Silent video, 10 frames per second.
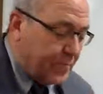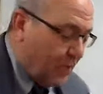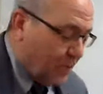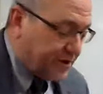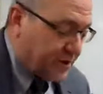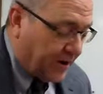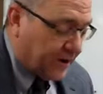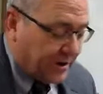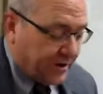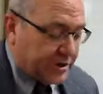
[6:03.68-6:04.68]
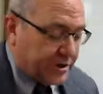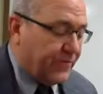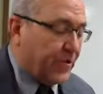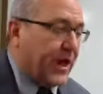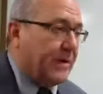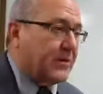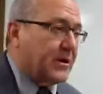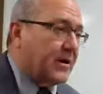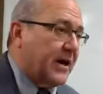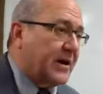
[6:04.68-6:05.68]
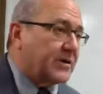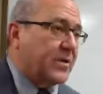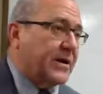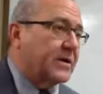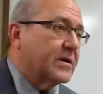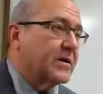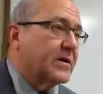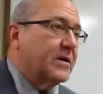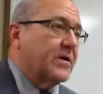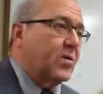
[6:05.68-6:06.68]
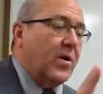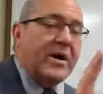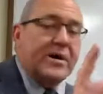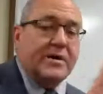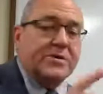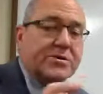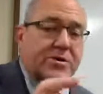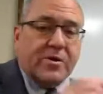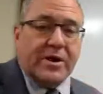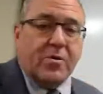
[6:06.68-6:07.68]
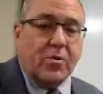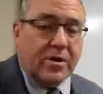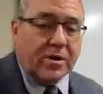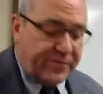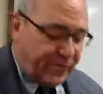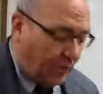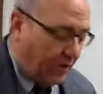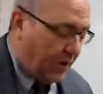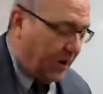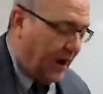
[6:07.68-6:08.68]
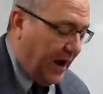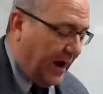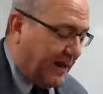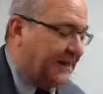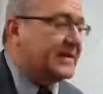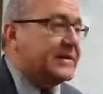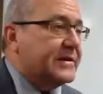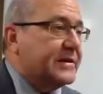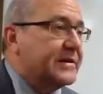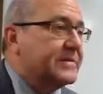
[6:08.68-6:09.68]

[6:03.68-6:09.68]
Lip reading: we started learning some vocabulary last week. What is the Greek word for I lead?